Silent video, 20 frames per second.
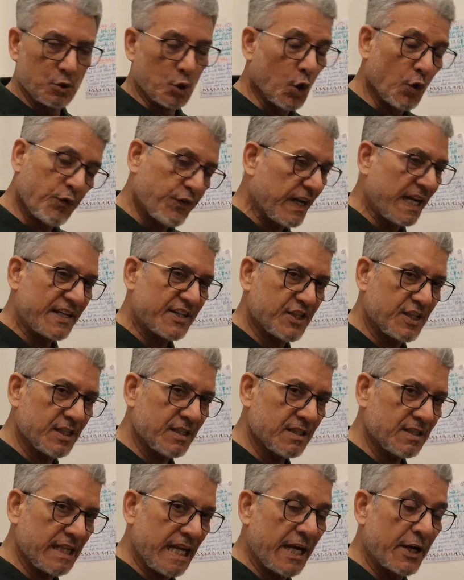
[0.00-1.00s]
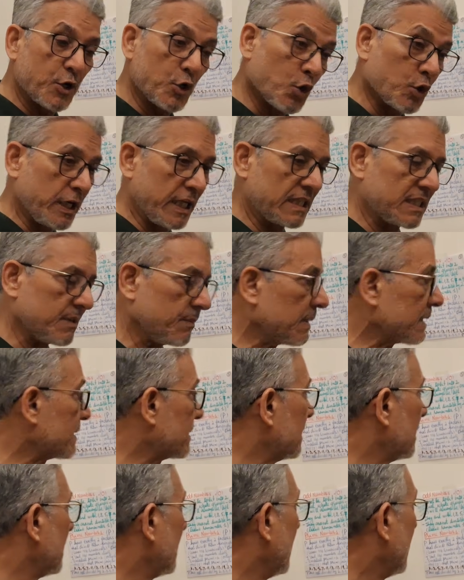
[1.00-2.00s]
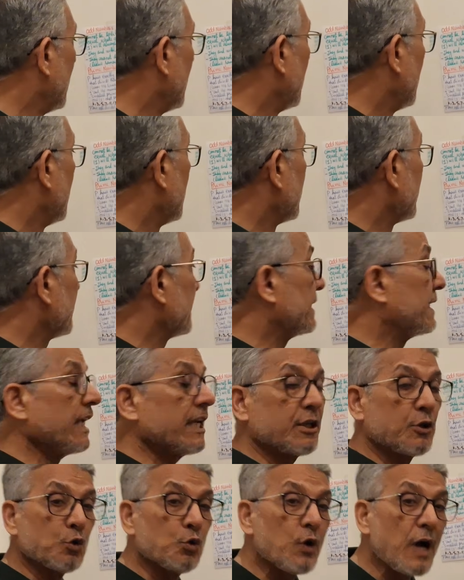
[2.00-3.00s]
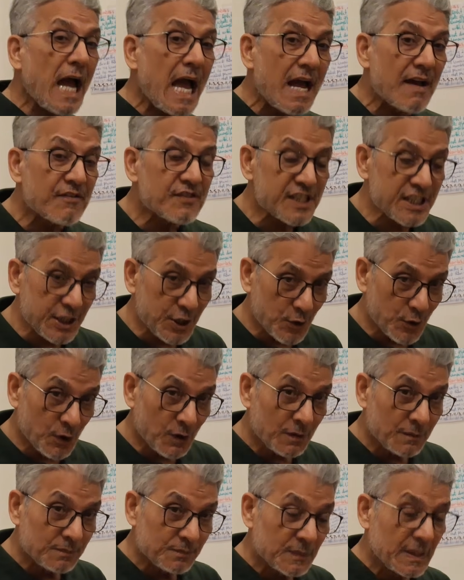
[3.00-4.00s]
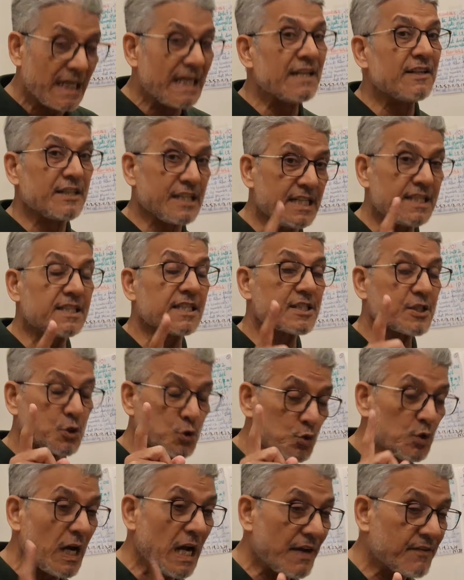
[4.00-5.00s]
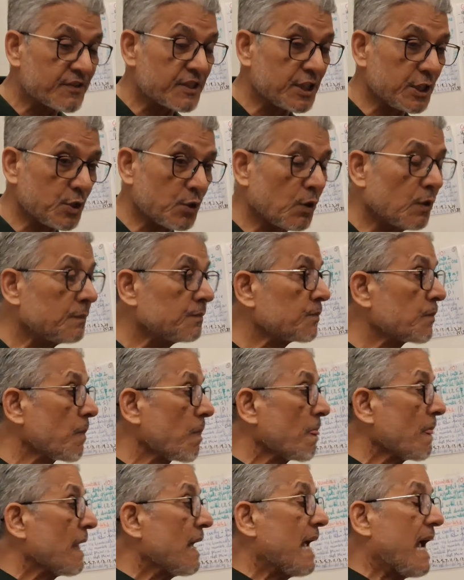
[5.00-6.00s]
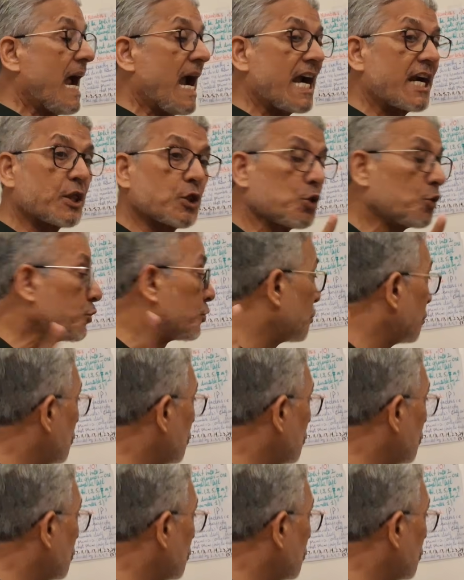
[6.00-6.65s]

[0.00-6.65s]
No fractions and no decimals. They do have zero. Integers do have zero and